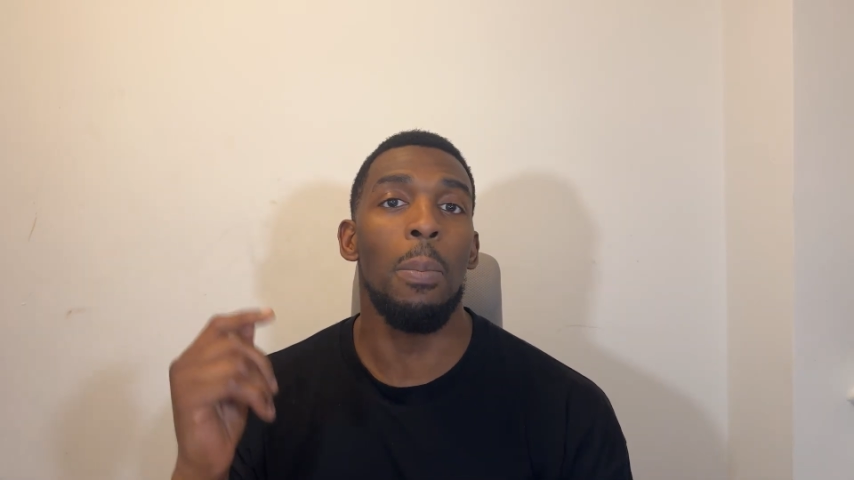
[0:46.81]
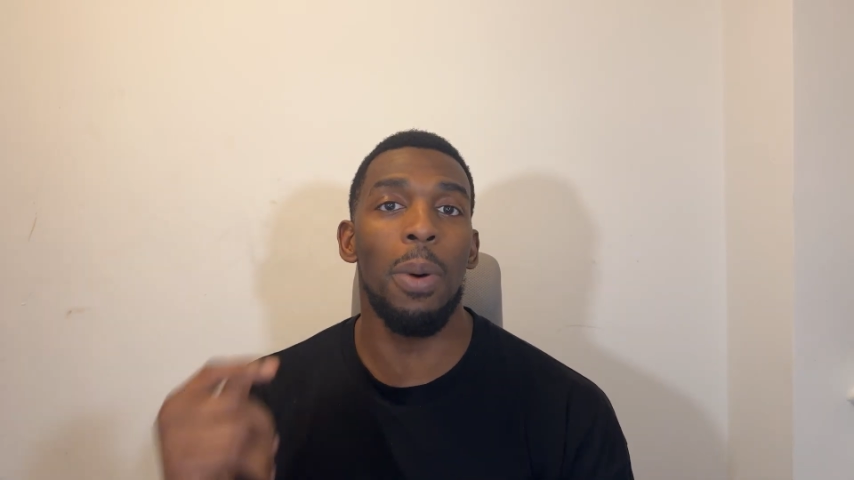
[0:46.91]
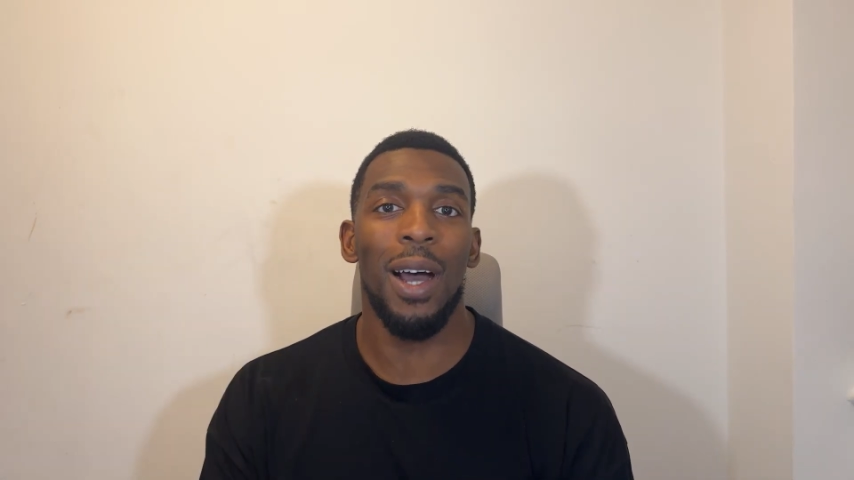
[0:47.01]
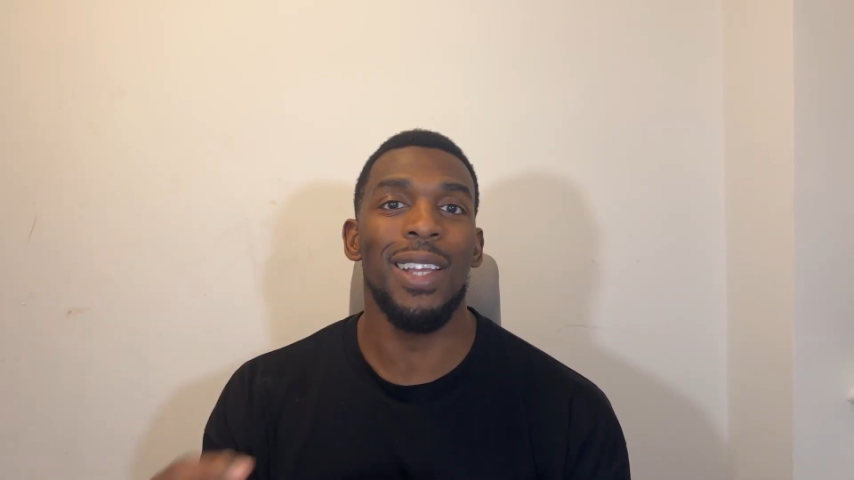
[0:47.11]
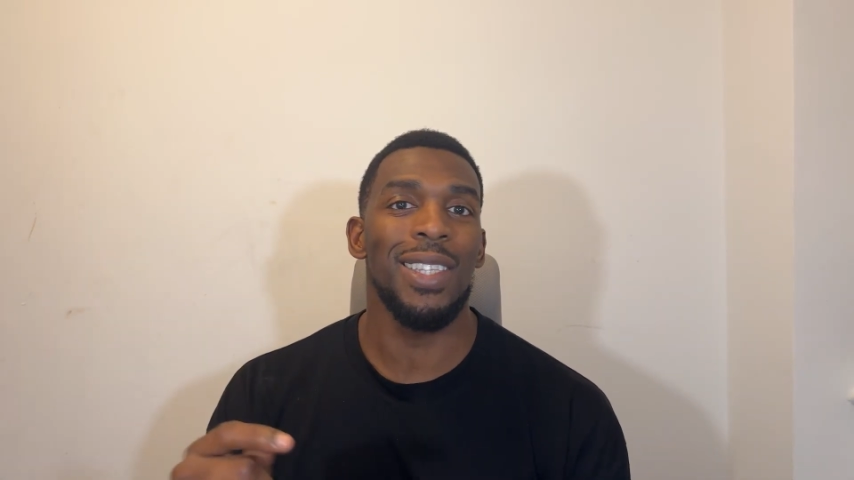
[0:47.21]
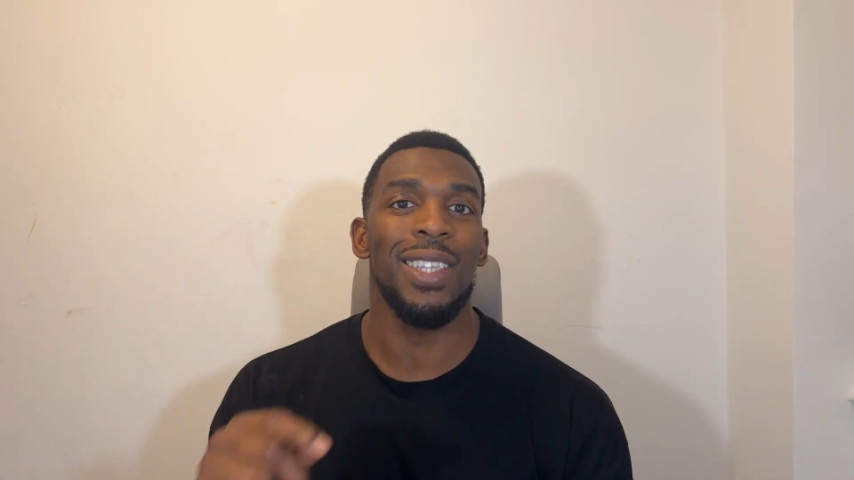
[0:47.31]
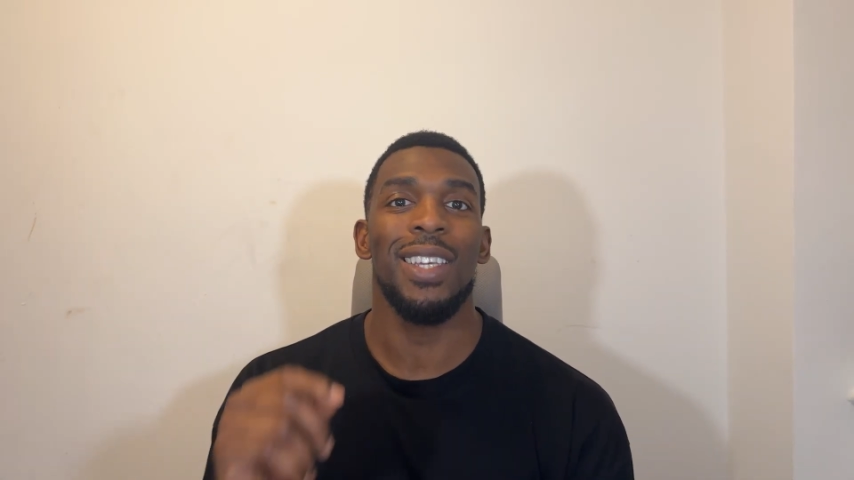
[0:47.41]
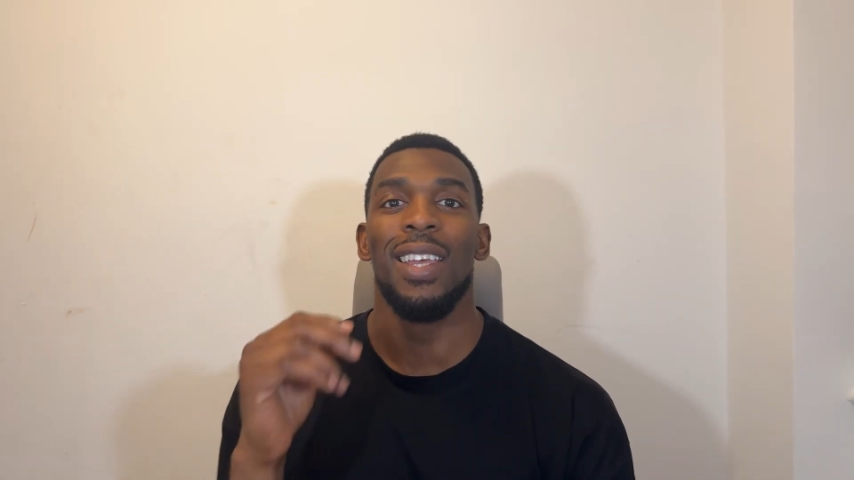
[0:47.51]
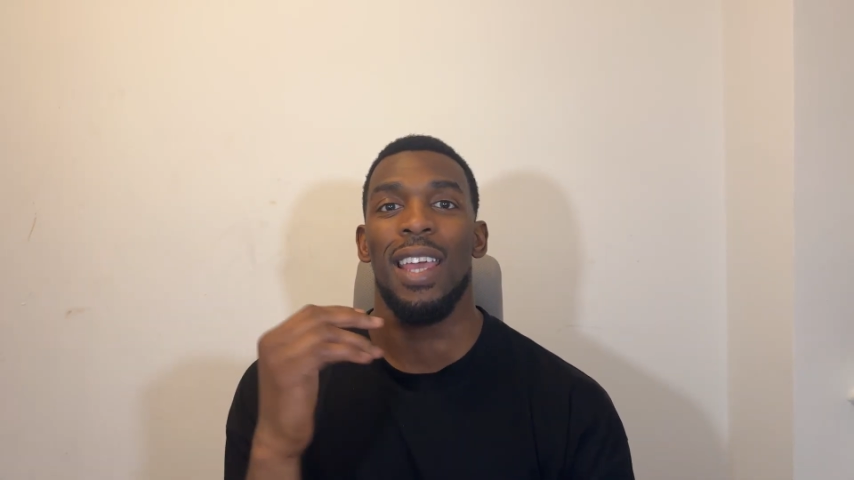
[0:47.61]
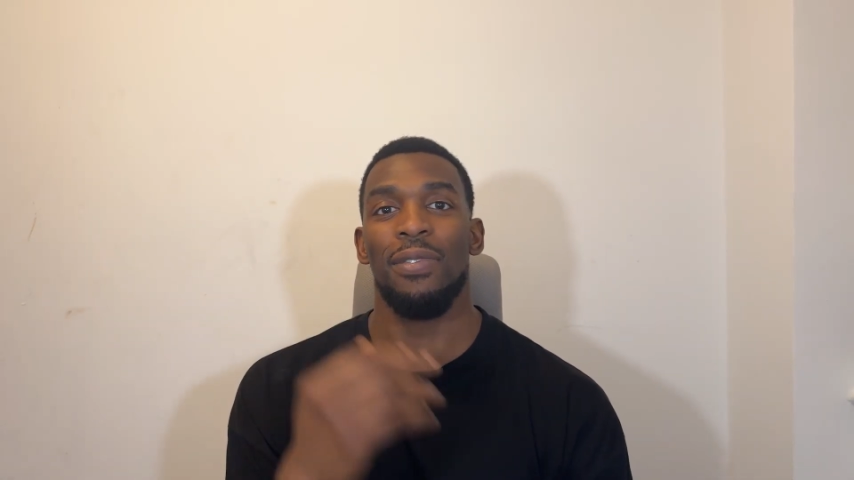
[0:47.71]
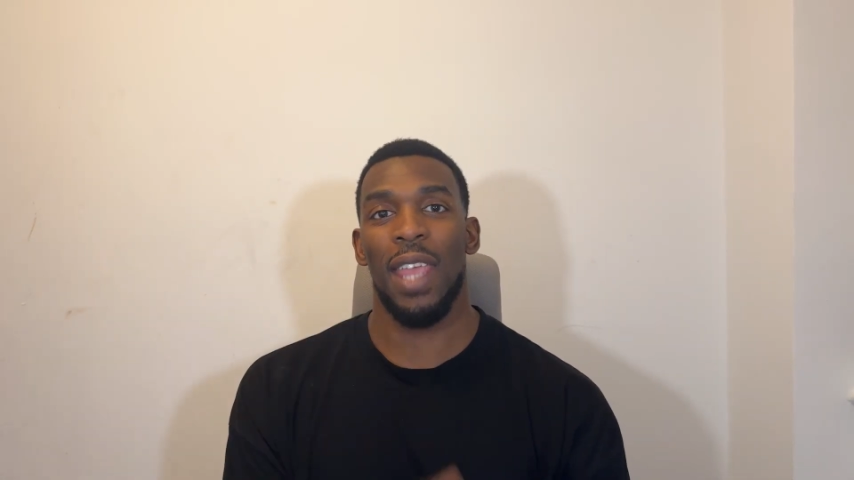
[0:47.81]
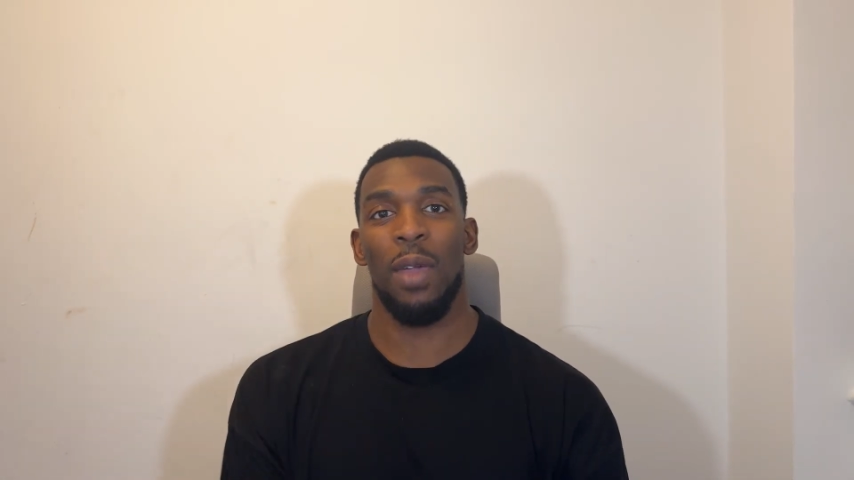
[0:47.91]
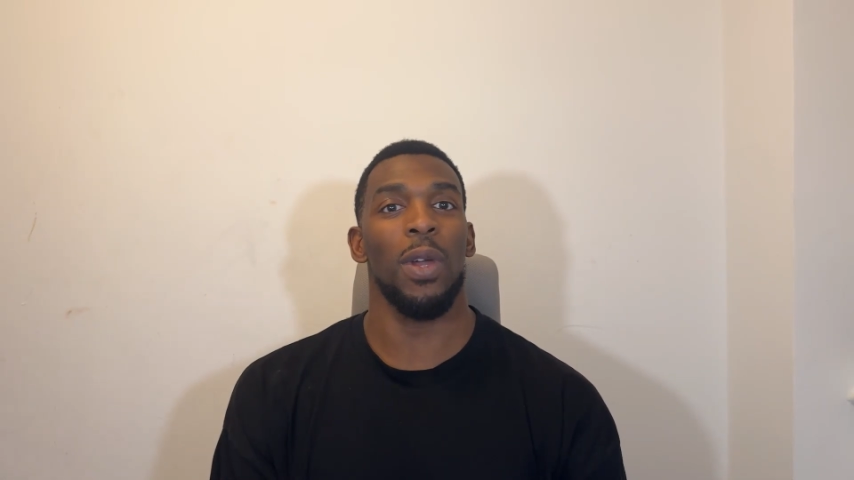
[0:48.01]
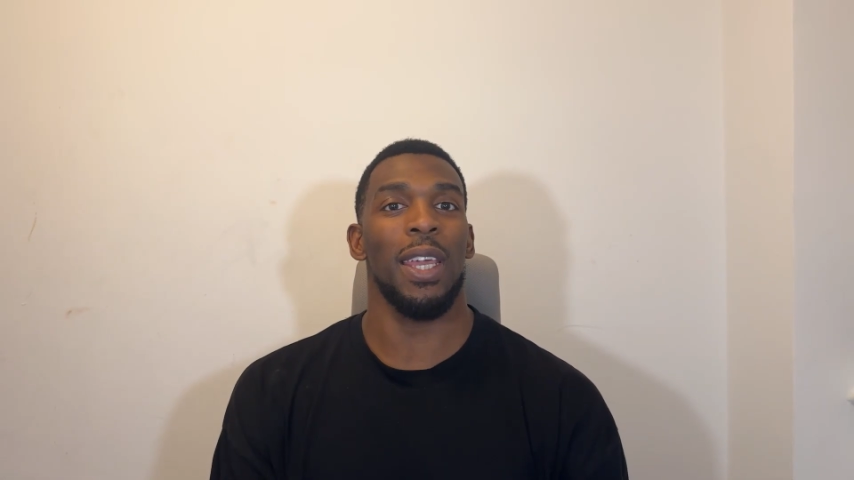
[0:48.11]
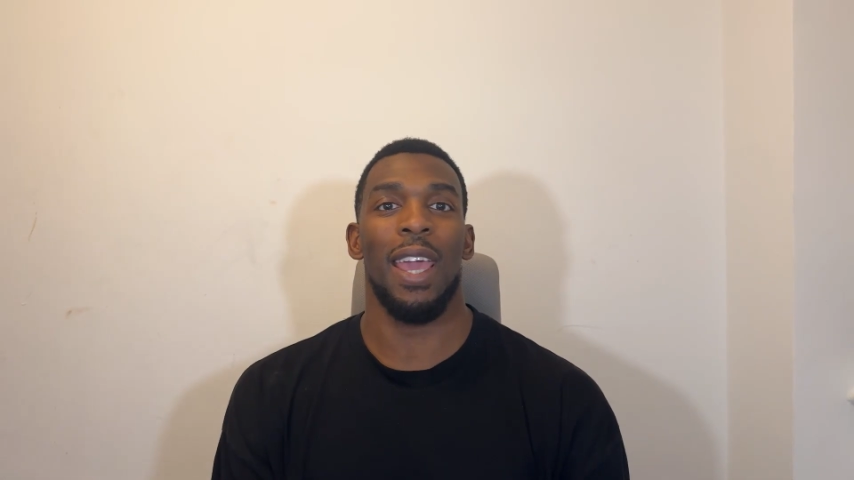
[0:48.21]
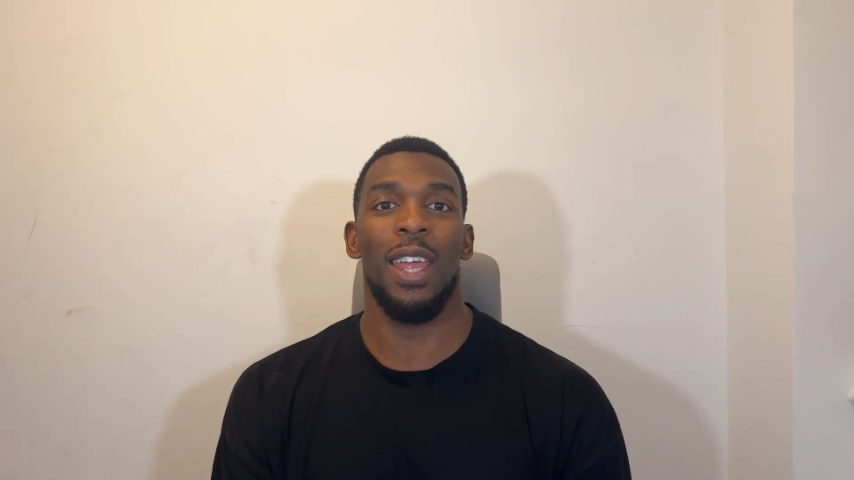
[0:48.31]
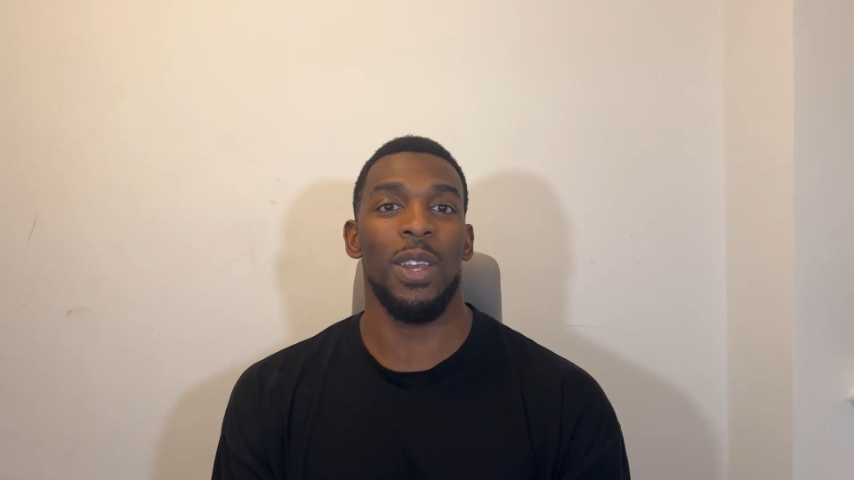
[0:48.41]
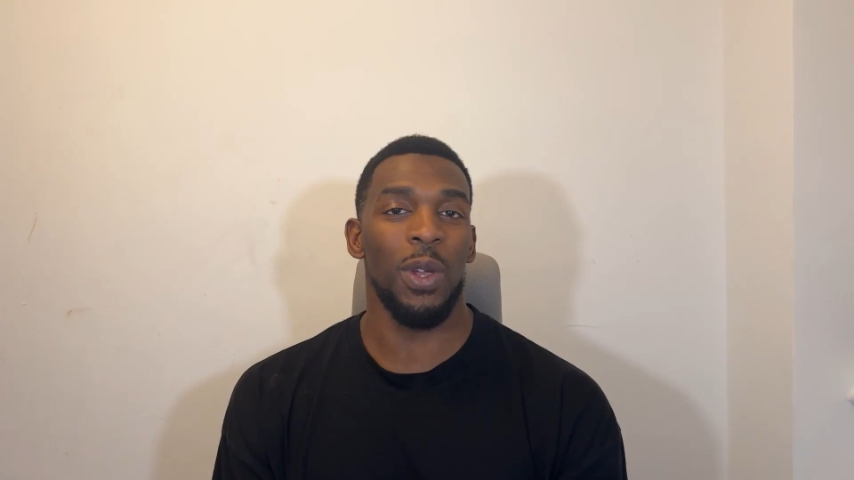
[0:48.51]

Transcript: But if they want to get a